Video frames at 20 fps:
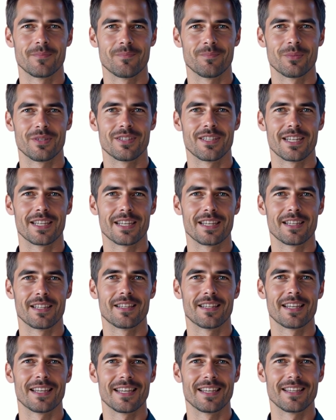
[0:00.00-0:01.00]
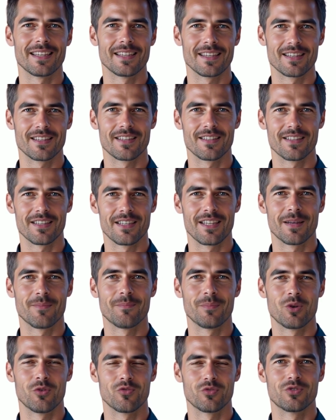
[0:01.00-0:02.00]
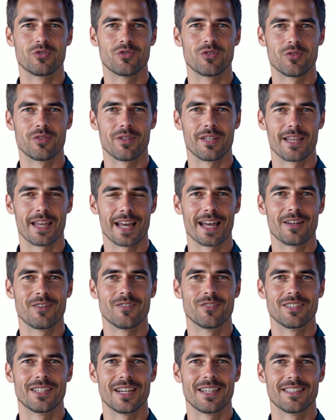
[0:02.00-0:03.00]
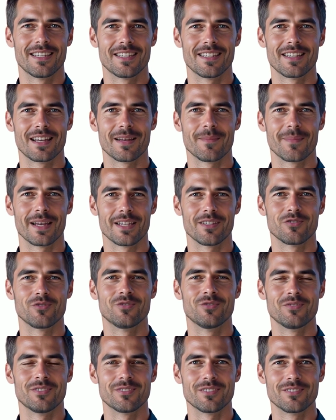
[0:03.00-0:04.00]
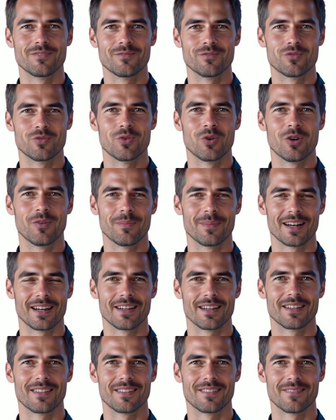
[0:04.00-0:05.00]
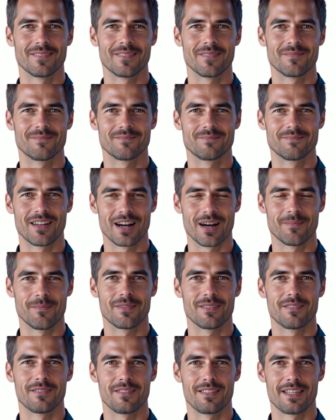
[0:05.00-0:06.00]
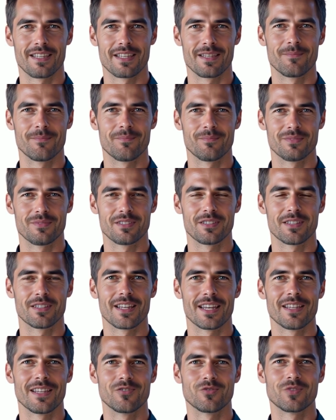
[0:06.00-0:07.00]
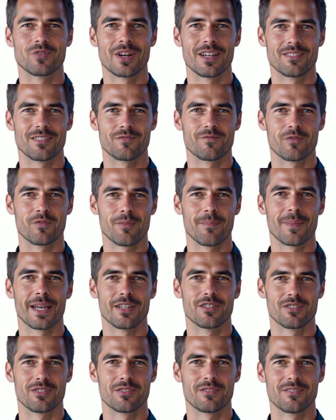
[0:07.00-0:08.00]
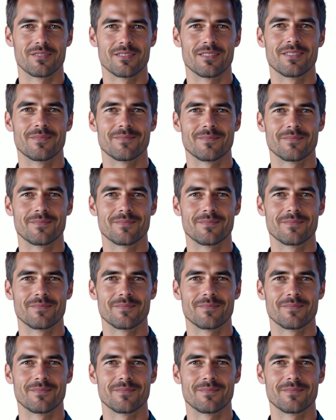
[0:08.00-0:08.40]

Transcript: particularly the emotional and energetic dimensions of trauma. Common themes in transformation.